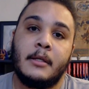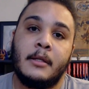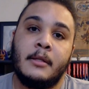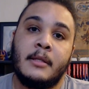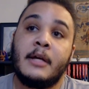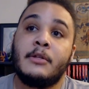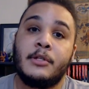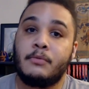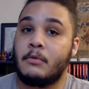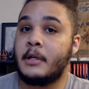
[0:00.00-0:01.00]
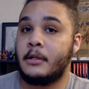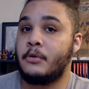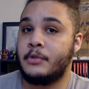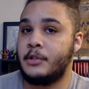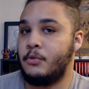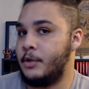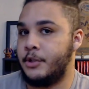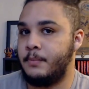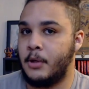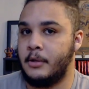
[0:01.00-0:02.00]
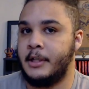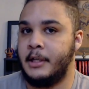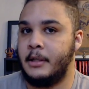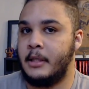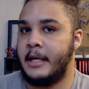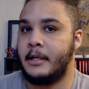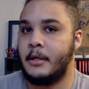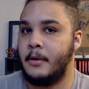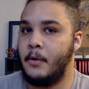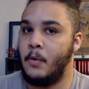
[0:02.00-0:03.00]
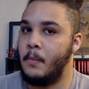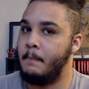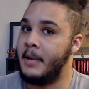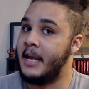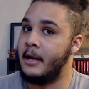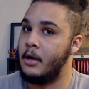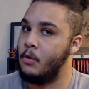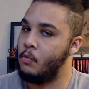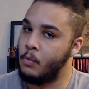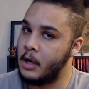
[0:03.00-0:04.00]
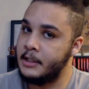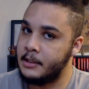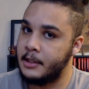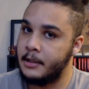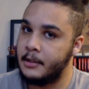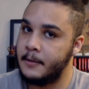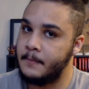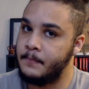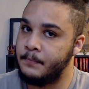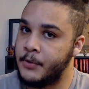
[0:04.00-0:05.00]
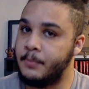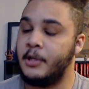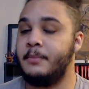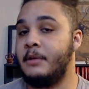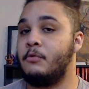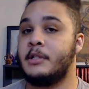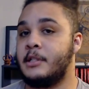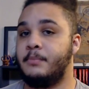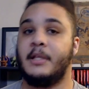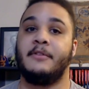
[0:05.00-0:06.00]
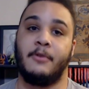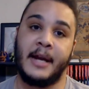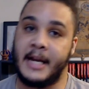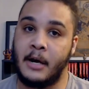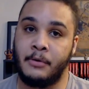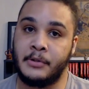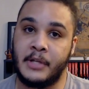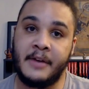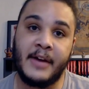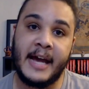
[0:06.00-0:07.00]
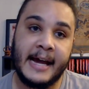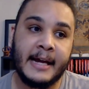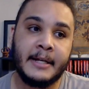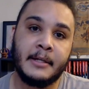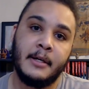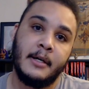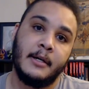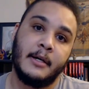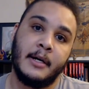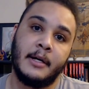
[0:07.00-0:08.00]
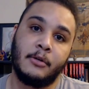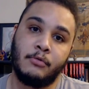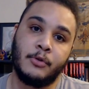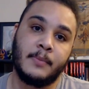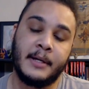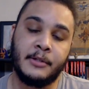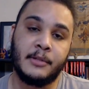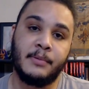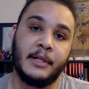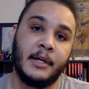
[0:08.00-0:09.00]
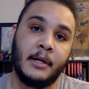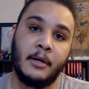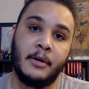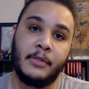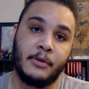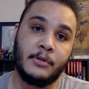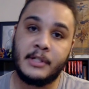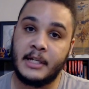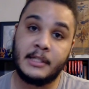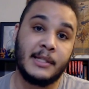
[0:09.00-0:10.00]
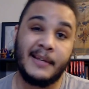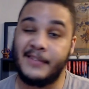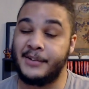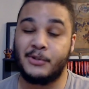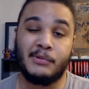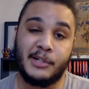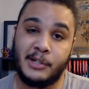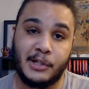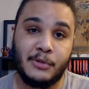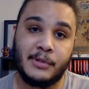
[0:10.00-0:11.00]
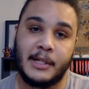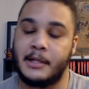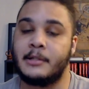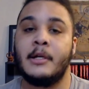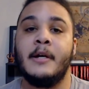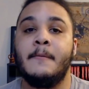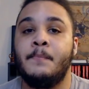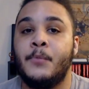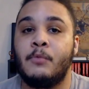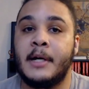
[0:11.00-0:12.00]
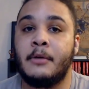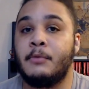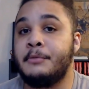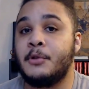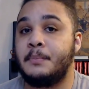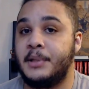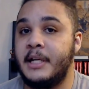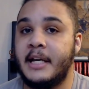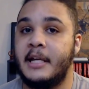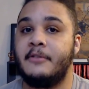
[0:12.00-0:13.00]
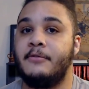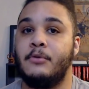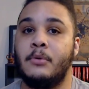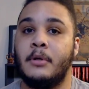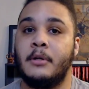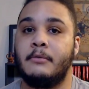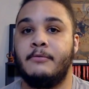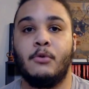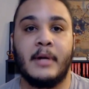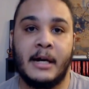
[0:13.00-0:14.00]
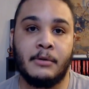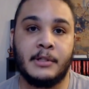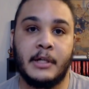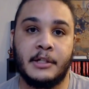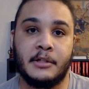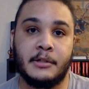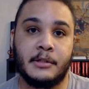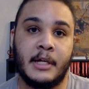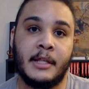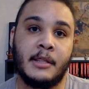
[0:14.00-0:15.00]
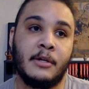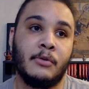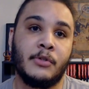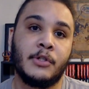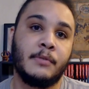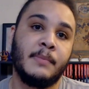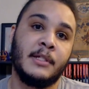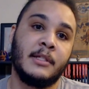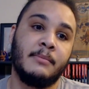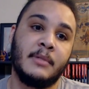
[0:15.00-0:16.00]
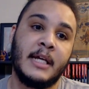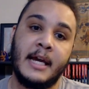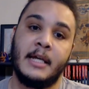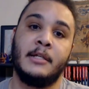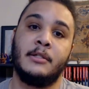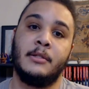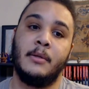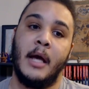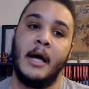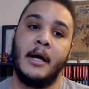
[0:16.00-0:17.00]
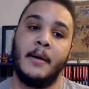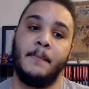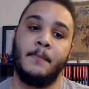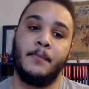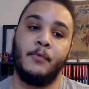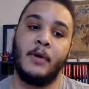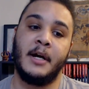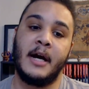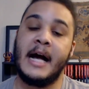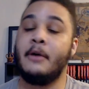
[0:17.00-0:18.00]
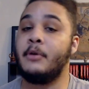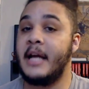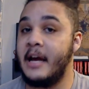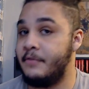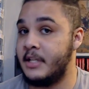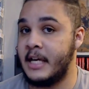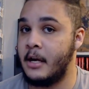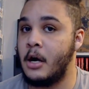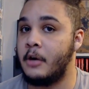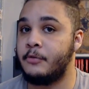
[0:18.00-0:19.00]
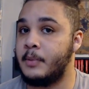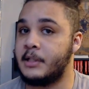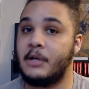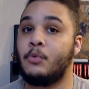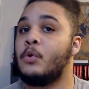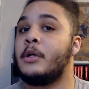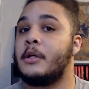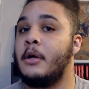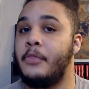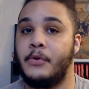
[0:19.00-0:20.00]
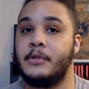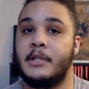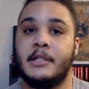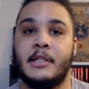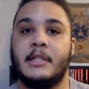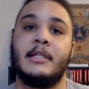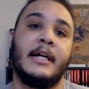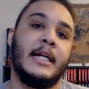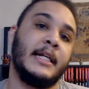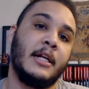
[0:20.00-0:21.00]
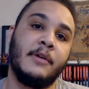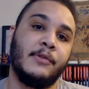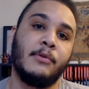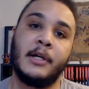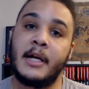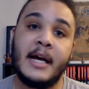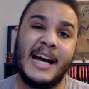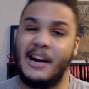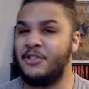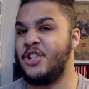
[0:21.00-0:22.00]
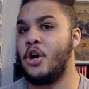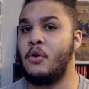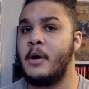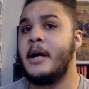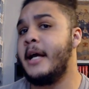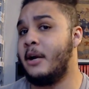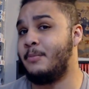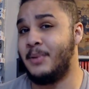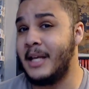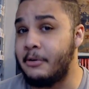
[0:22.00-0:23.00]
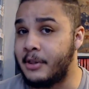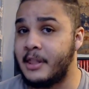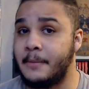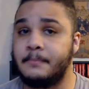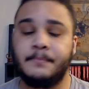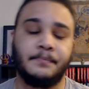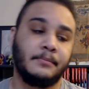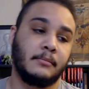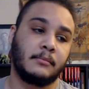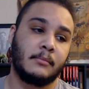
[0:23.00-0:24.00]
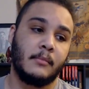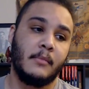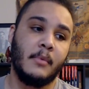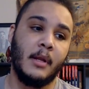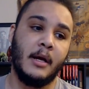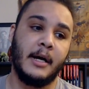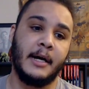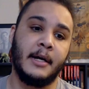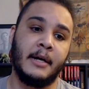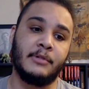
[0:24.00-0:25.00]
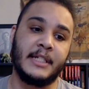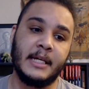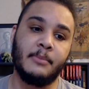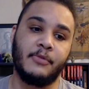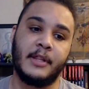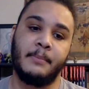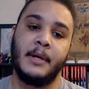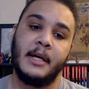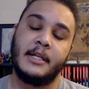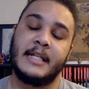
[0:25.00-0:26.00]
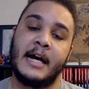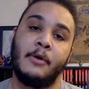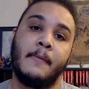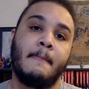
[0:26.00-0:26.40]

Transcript: now this is what goes into what your party may want. Your party may want to play for 8 hours. I've had a group. I used to play on Thursdays. They've now switched to Tuesdays, where we would play for 4-hour sessions, and there would just be some days where I would have the day off because I would work on Thursdays, and the second I'd get off of work, I would go and I would play with them. I would DM for them. Now,